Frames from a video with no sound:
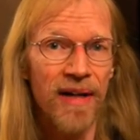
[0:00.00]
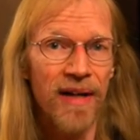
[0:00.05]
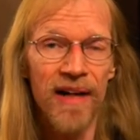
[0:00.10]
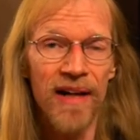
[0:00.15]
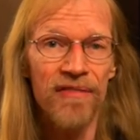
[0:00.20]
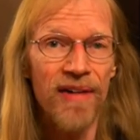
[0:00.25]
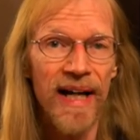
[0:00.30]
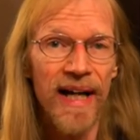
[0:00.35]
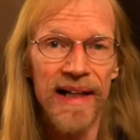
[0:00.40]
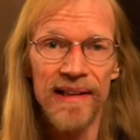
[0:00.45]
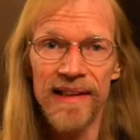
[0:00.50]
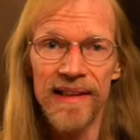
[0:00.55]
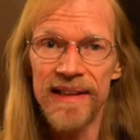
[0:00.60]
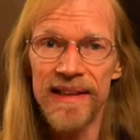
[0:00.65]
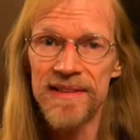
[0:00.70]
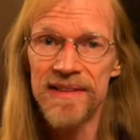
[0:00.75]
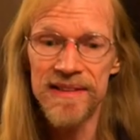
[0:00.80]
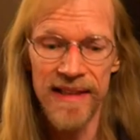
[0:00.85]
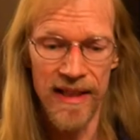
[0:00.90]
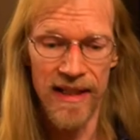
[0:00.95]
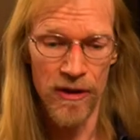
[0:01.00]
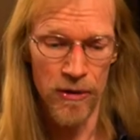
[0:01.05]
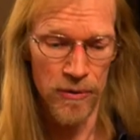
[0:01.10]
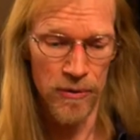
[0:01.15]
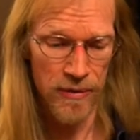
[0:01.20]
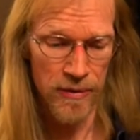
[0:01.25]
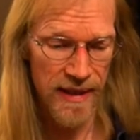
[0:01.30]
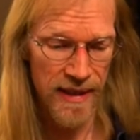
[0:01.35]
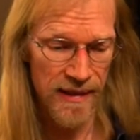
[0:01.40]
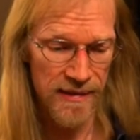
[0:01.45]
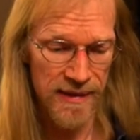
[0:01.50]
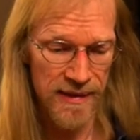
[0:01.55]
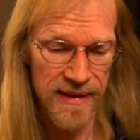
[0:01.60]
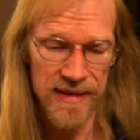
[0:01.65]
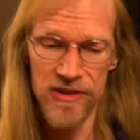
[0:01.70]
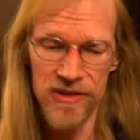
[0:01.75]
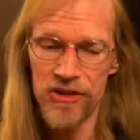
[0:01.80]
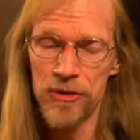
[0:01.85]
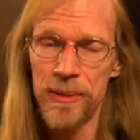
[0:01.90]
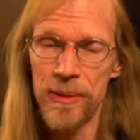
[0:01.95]
a violin scale. The
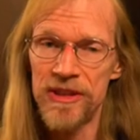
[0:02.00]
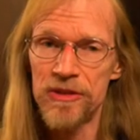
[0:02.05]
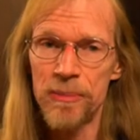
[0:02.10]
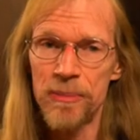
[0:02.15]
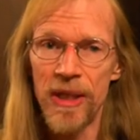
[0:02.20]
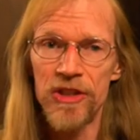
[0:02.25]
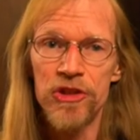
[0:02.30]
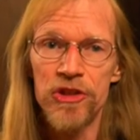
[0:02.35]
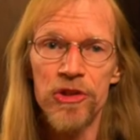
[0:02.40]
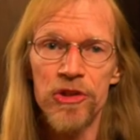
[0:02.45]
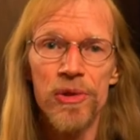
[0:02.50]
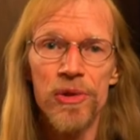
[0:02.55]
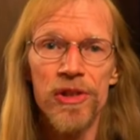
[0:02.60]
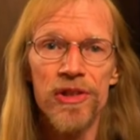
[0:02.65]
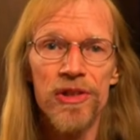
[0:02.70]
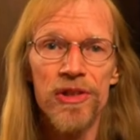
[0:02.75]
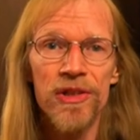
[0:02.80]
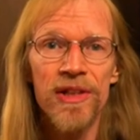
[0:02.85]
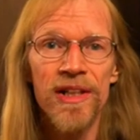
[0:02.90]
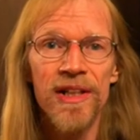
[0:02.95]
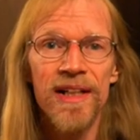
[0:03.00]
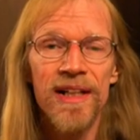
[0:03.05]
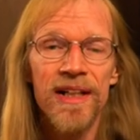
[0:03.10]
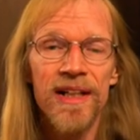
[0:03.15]
instrument's much shorter.